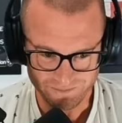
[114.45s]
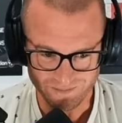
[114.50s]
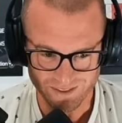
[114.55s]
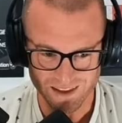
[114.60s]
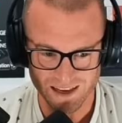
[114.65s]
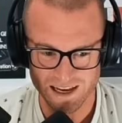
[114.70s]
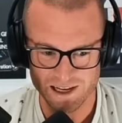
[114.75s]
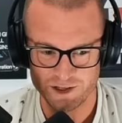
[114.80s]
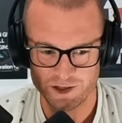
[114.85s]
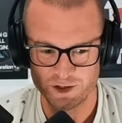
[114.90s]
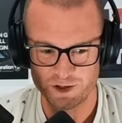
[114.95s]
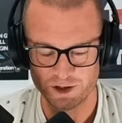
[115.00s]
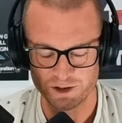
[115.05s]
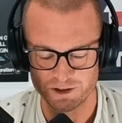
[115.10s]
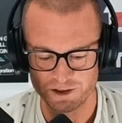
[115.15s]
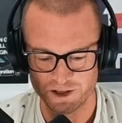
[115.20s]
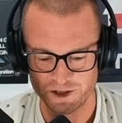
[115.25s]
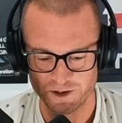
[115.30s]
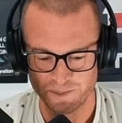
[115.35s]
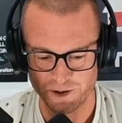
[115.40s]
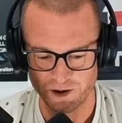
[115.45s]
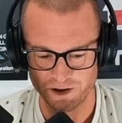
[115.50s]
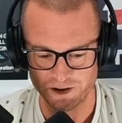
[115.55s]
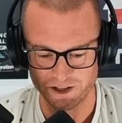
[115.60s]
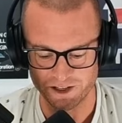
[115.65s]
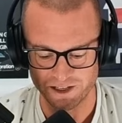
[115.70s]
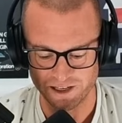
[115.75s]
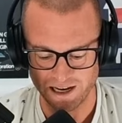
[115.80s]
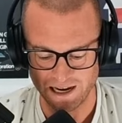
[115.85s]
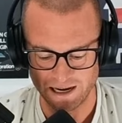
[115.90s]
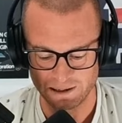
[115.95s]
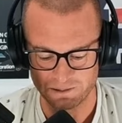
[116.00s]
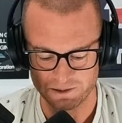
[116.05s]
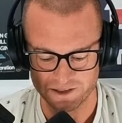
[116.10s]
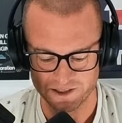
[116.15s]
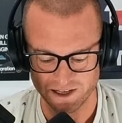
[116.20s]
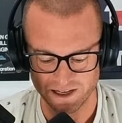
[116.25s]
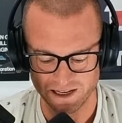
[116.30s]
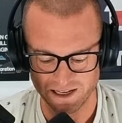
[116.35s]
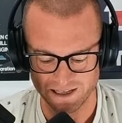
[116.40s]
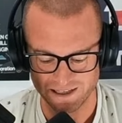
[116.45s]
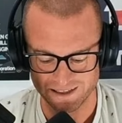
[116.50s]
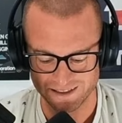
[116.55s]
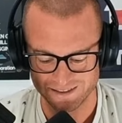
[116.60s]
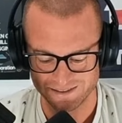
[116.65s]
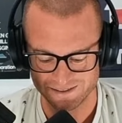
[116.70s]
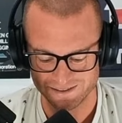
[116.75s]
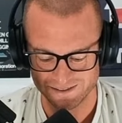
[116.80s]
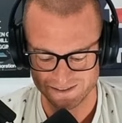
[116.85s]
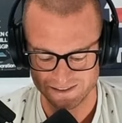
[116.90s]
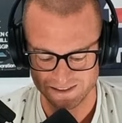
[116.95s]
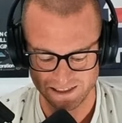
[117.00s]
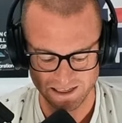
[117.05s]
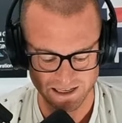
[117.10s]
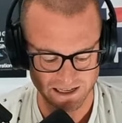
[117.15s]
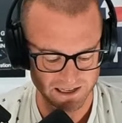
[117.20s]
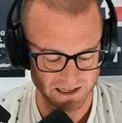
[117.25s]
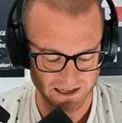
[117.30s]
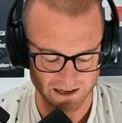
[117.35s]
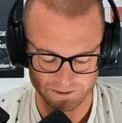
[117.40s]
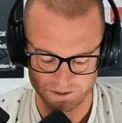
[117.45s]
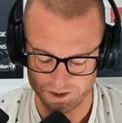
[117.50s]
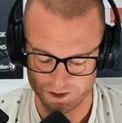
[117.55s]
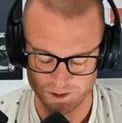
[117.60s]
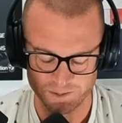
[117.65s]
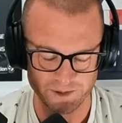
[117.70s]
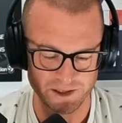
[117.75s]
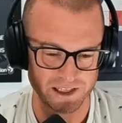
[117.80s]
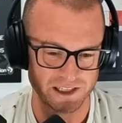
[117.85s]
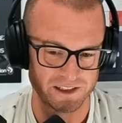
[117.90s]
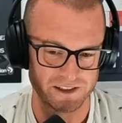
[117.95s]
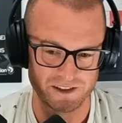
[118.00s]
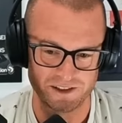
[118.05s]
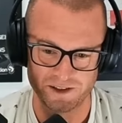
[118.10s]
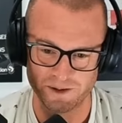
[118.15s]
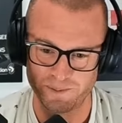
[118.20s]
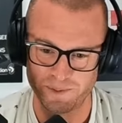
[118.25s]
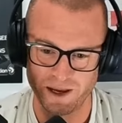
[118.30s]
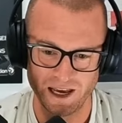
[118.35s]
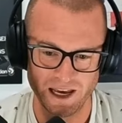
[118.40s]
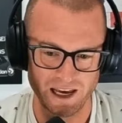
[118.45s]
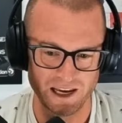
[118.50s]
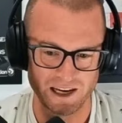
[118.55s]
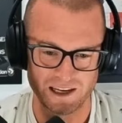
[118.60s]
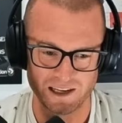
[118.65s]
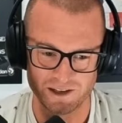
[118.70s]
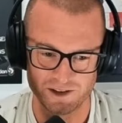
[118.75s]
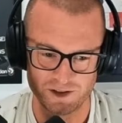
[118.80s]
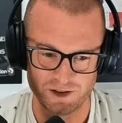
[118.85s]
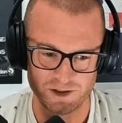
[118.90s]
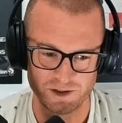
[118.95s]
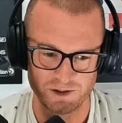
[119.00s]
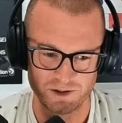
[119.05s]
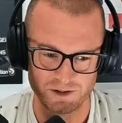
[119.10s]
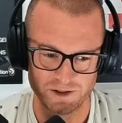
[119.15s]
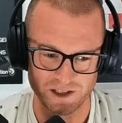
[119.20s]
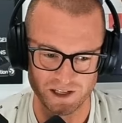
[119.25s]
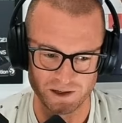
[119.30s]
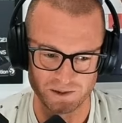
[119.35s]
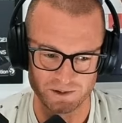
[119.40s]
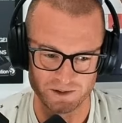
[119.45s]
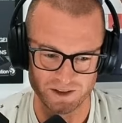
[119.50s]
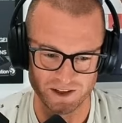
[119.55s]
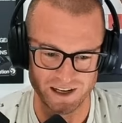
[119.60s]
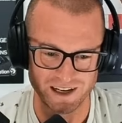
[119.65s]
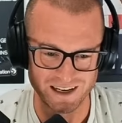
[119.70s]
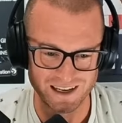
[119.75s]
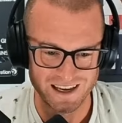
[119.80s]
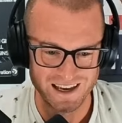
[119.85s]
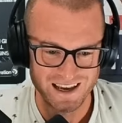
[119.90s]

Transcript: as you chose The Departed, I was like, I have so many to pick and choose, and I was like,